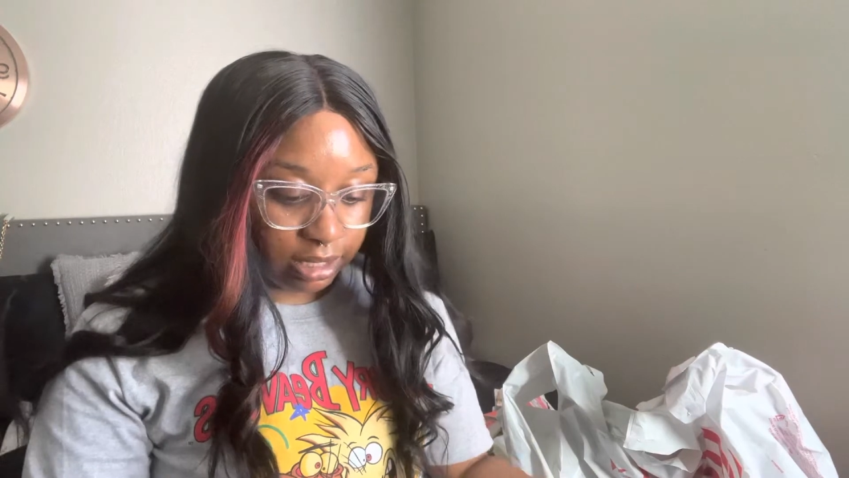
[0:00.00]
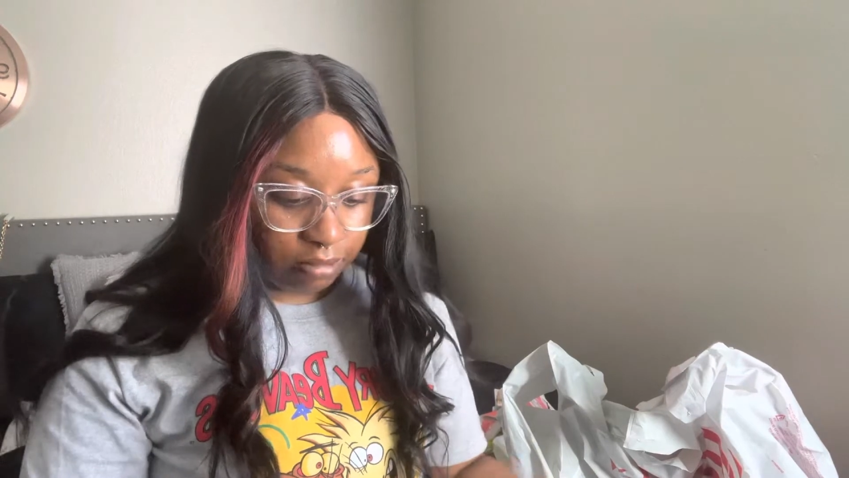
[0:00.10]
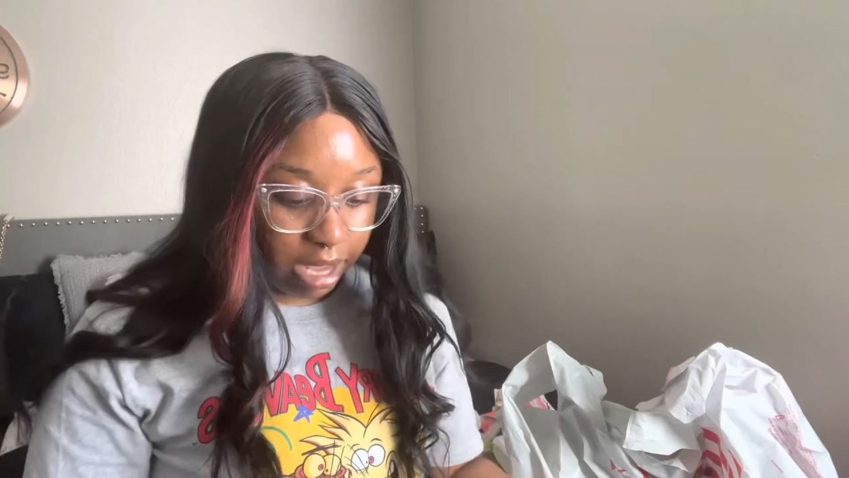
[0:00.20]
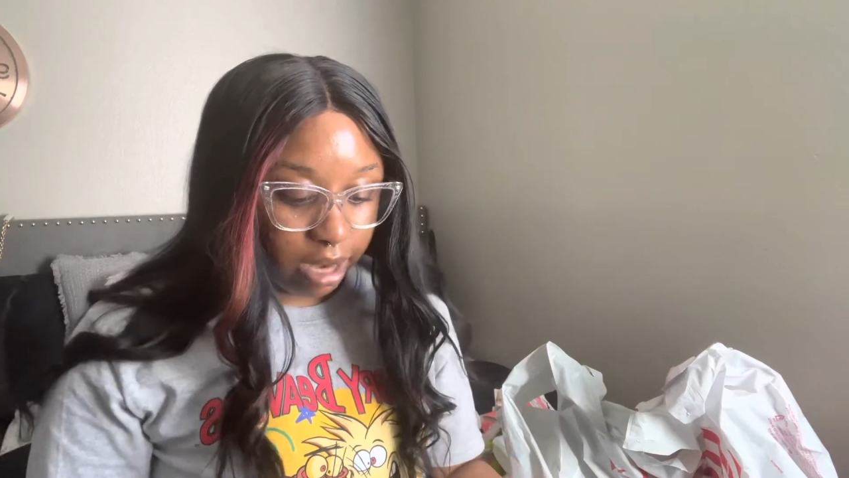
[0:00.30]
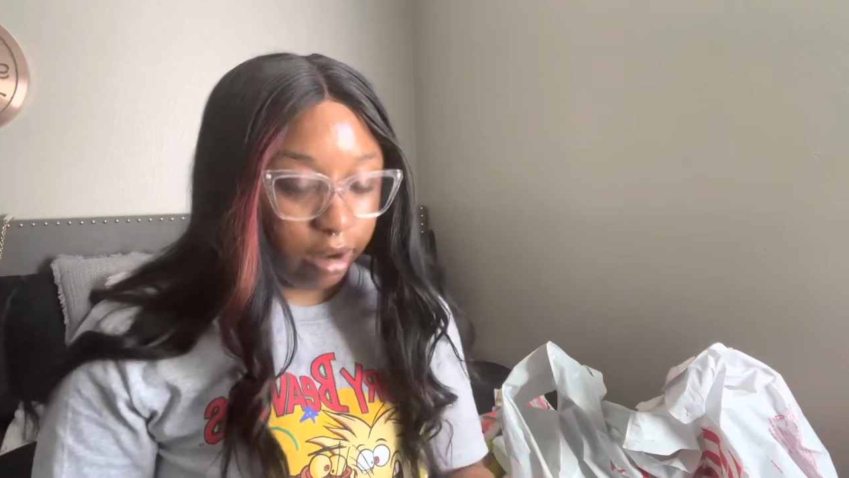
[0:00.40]

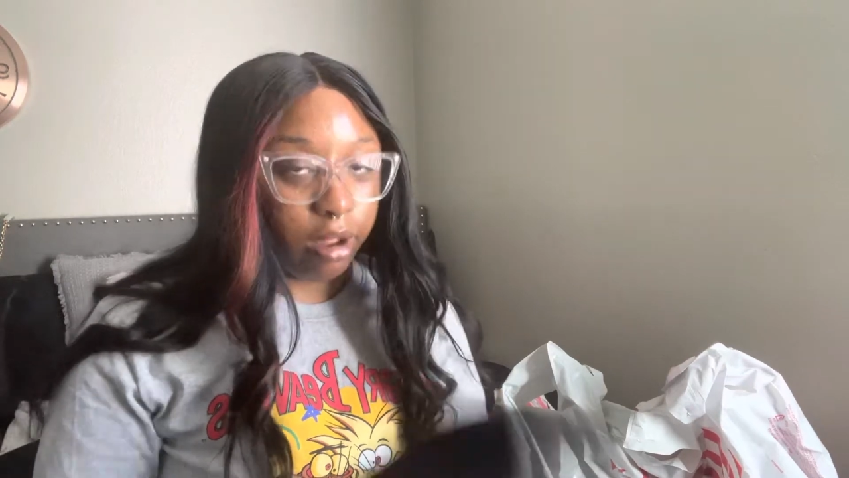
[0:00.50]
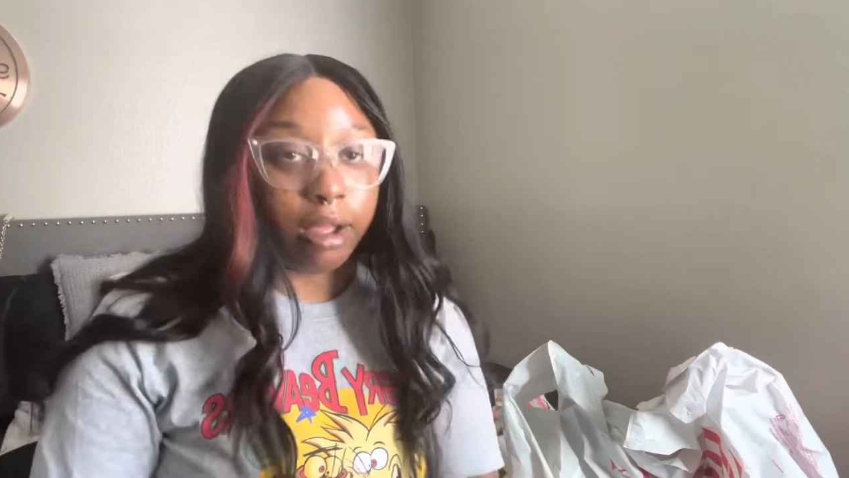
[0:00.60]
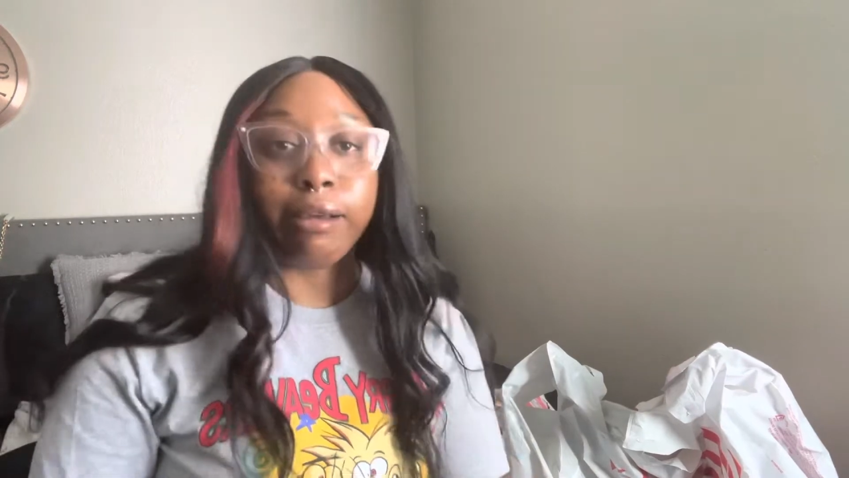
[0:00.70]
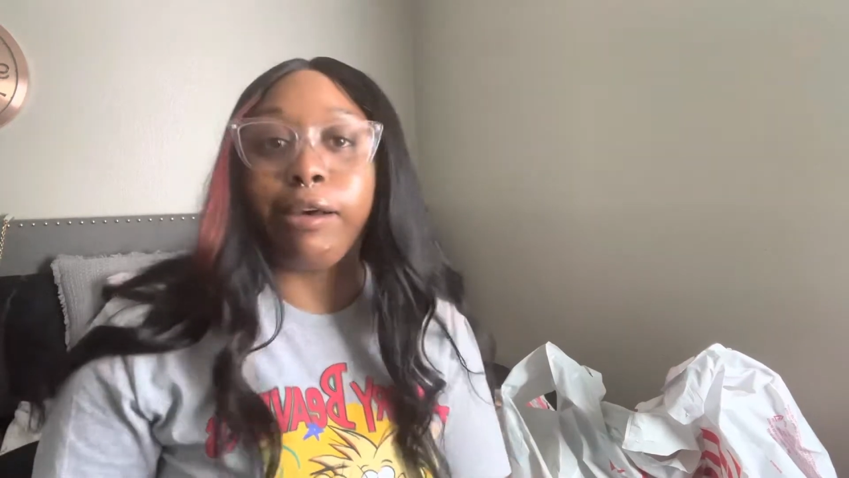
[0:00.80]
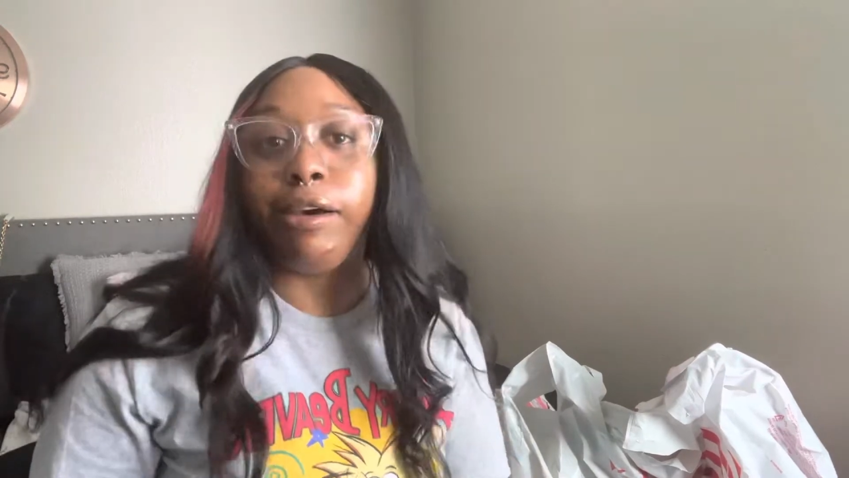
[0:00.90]
matter
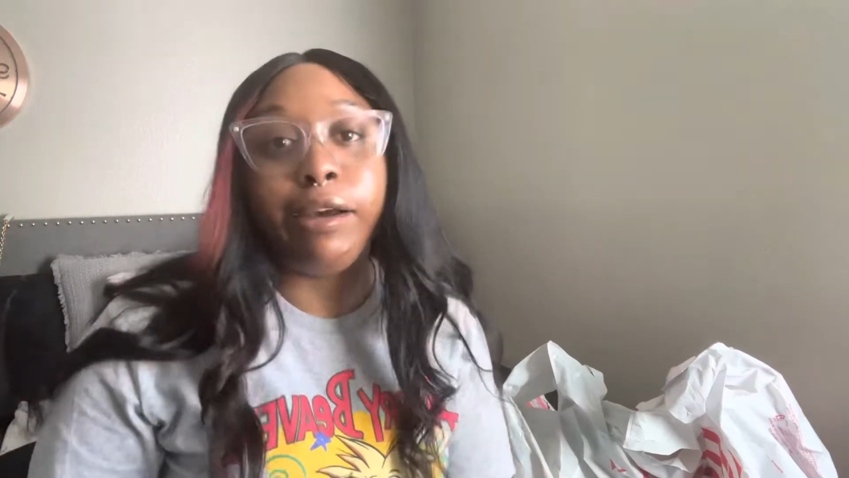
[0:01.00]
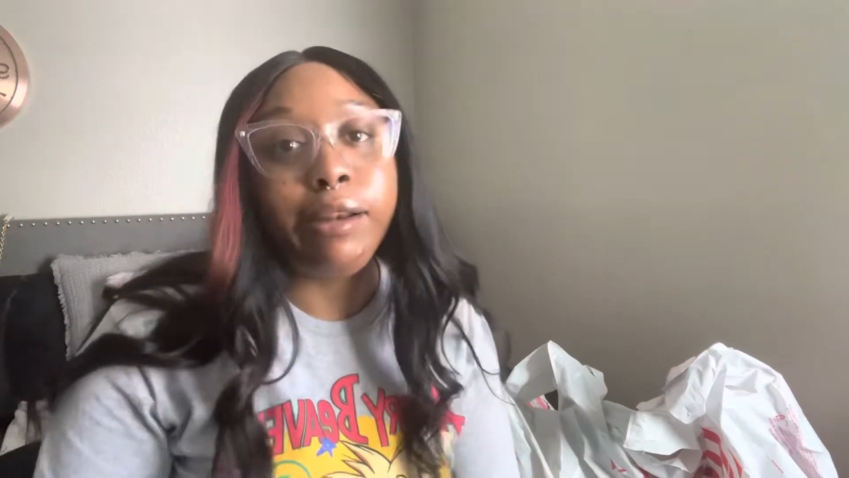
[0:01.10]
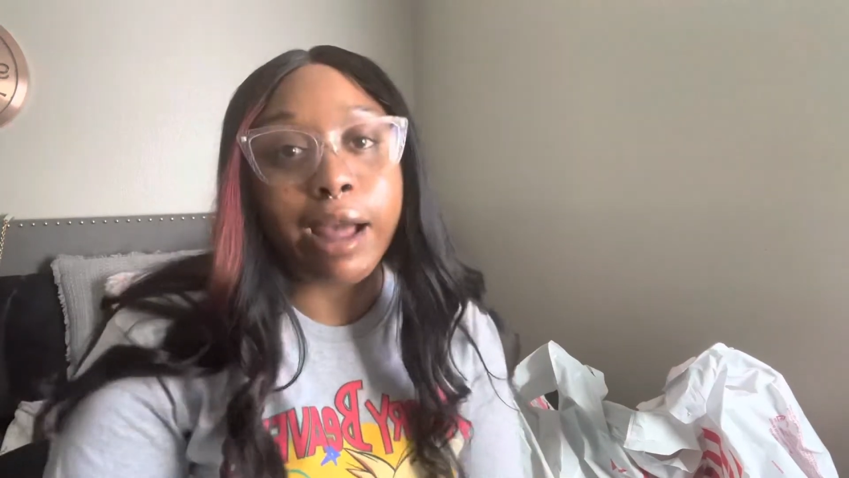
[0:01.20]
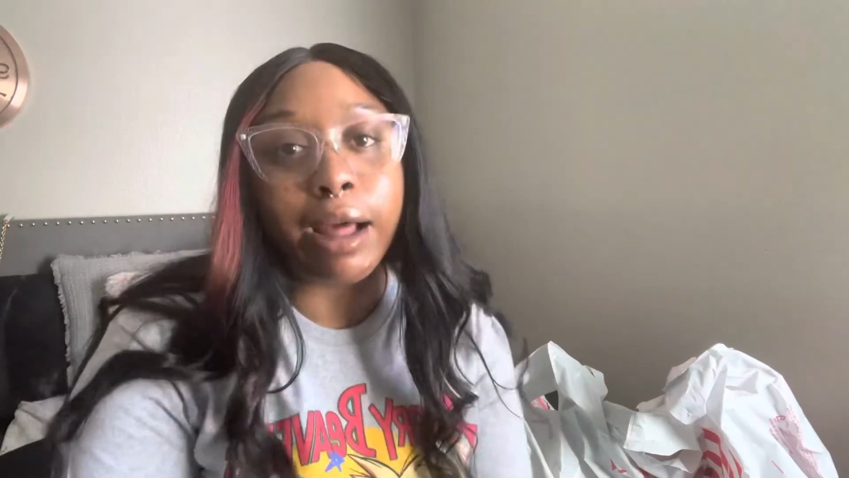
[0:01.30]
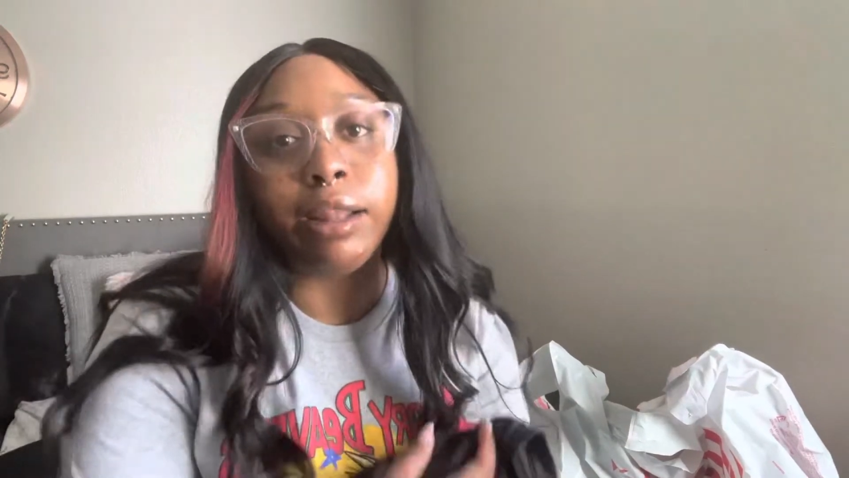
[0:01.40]
could
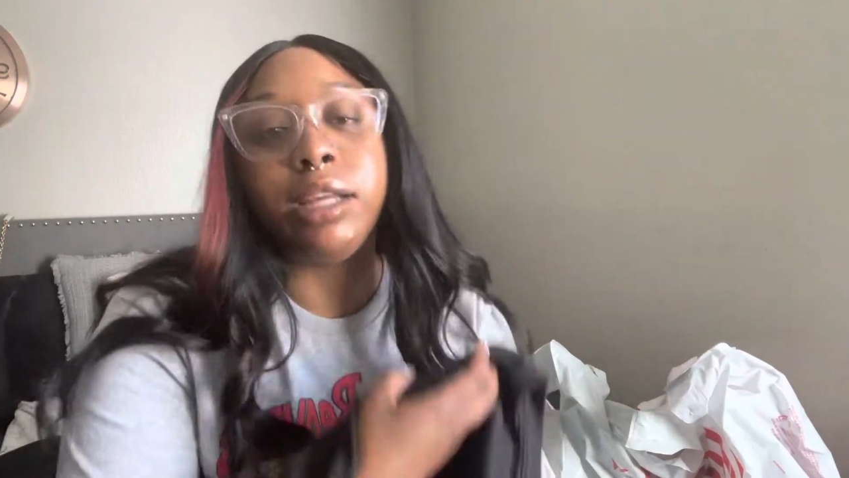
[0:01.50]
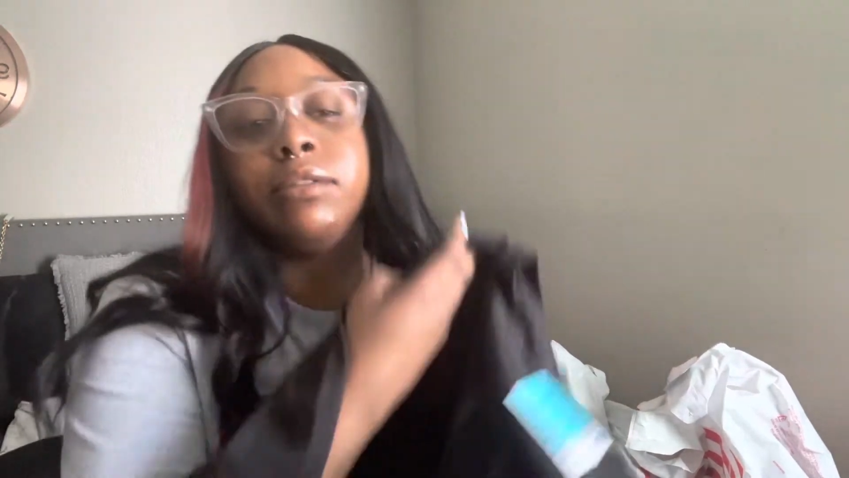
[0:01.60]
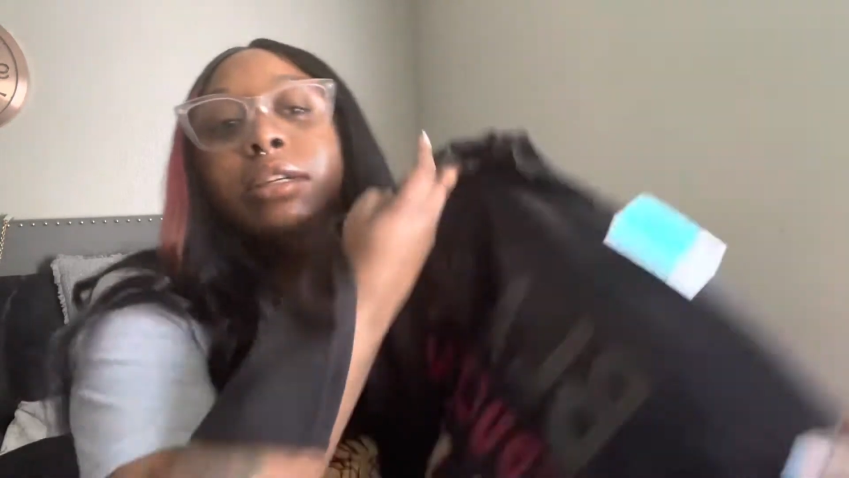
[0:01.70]
not leave